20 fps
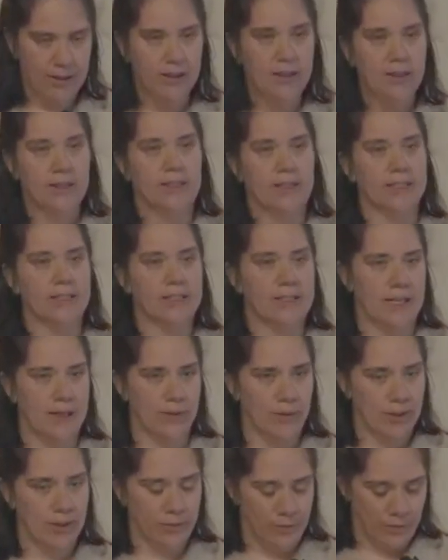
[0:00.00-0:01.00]
This
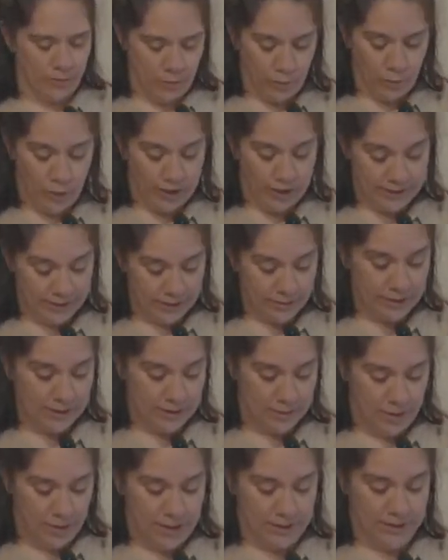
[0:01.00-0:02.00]
statement was in
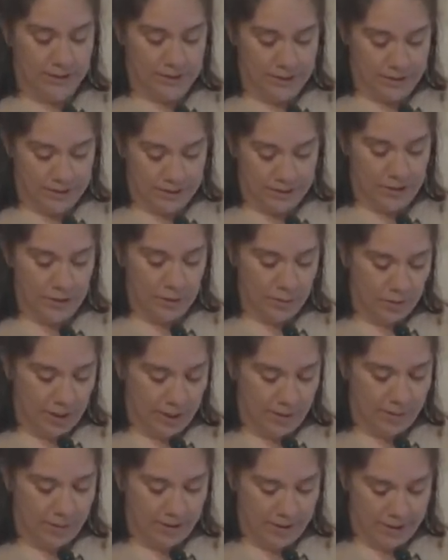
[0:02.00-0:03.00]
response to the two
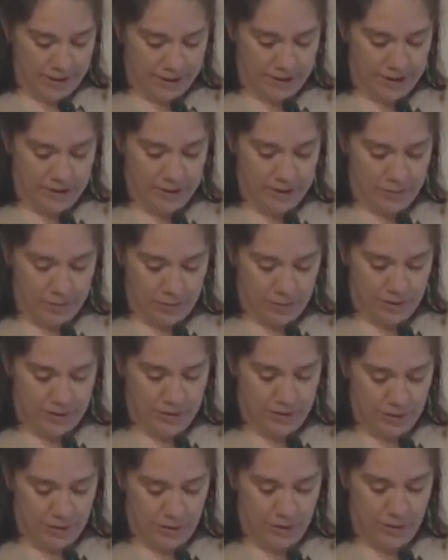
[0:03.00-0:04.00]
primary issues between
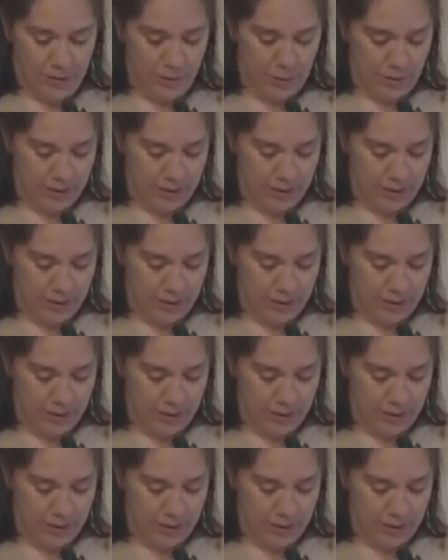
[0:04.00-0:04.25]
UU and Boy